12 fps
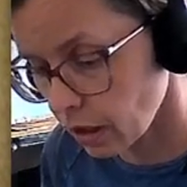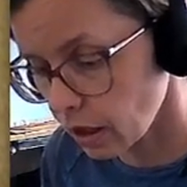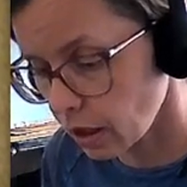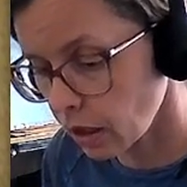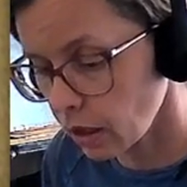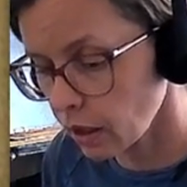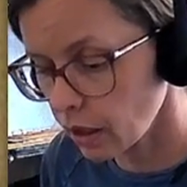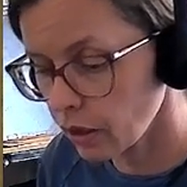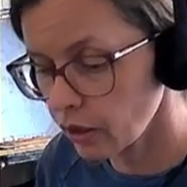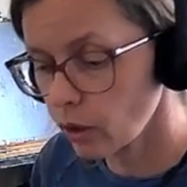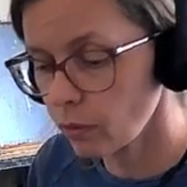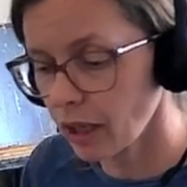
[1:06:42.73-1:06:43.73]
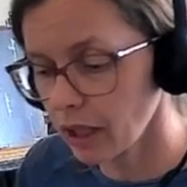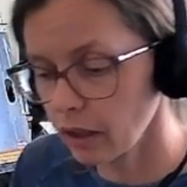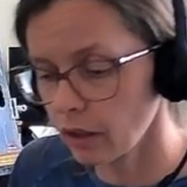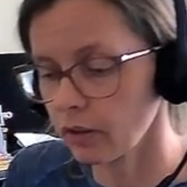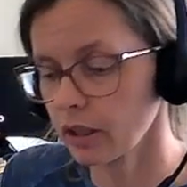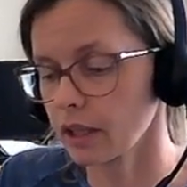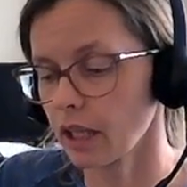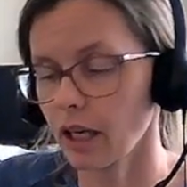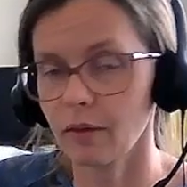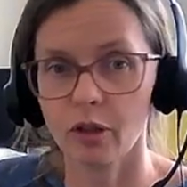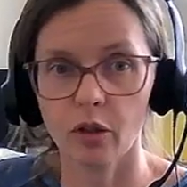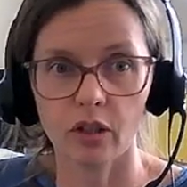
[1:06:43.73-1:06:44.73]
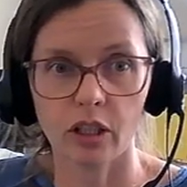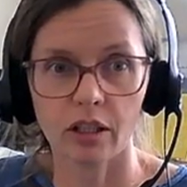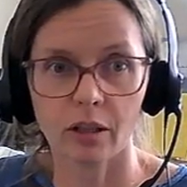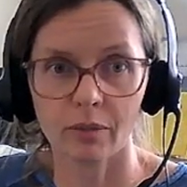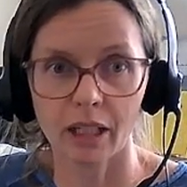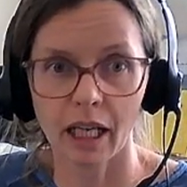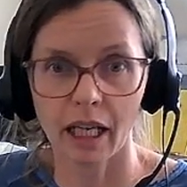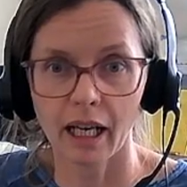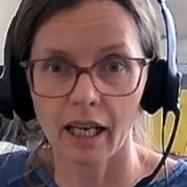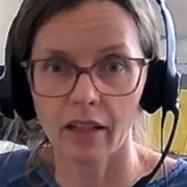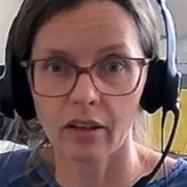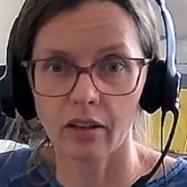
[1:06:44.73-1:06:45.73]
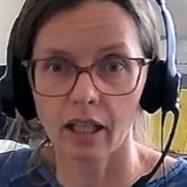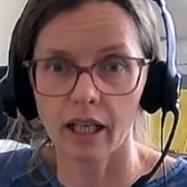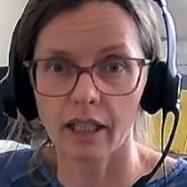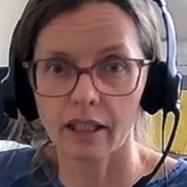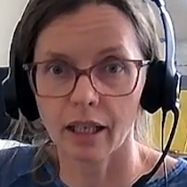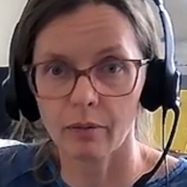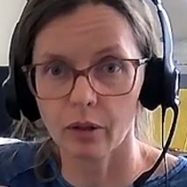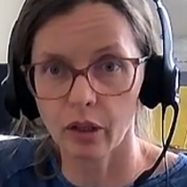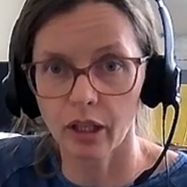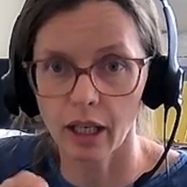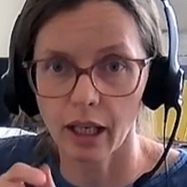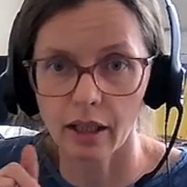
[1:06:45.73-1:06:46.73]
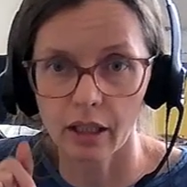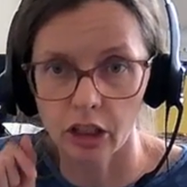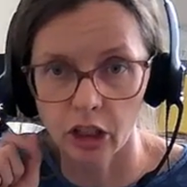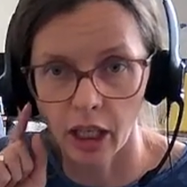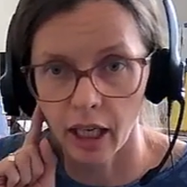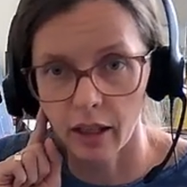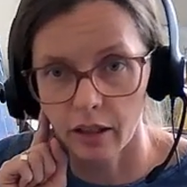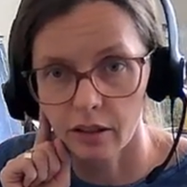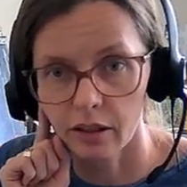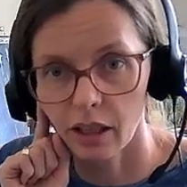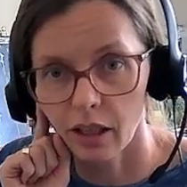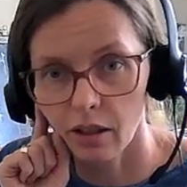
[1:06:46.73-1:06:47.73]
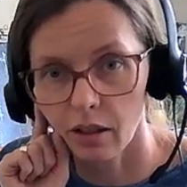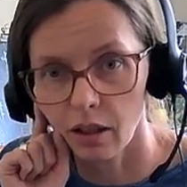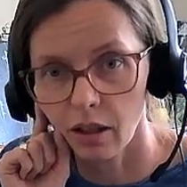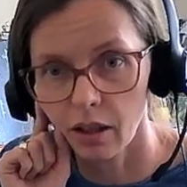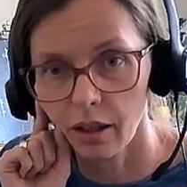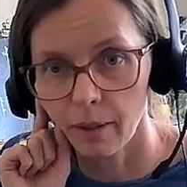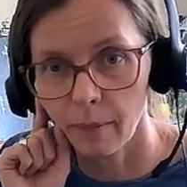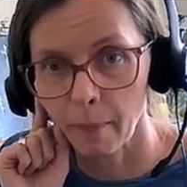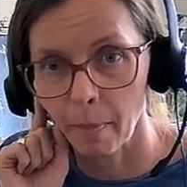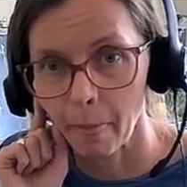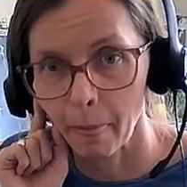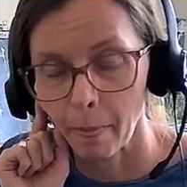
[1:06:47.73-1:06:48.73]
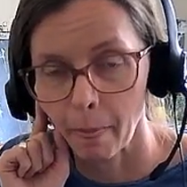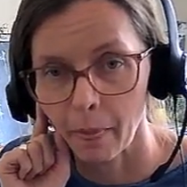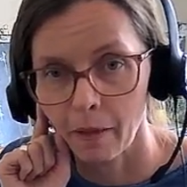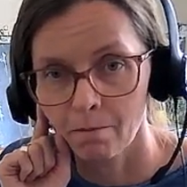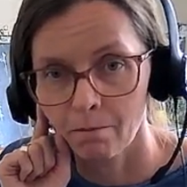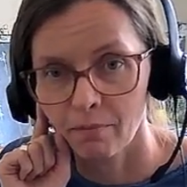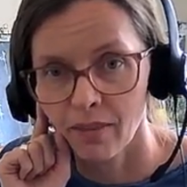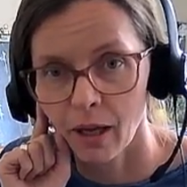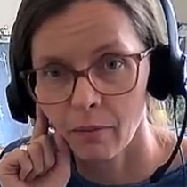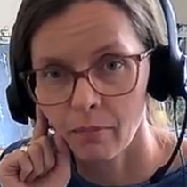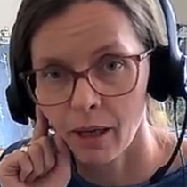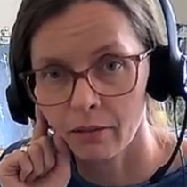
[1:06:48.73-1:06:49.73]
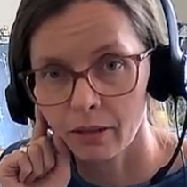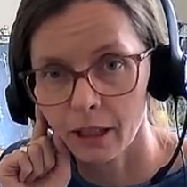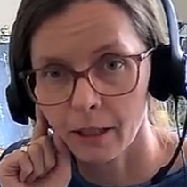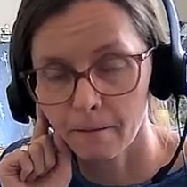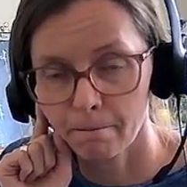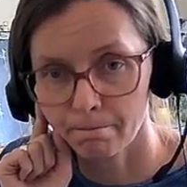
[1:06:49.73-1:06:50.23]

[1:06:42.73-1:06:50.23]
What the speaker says: And you might notice that I'm using some diagonal lines. I'm looking at the shadows that are on that mountain,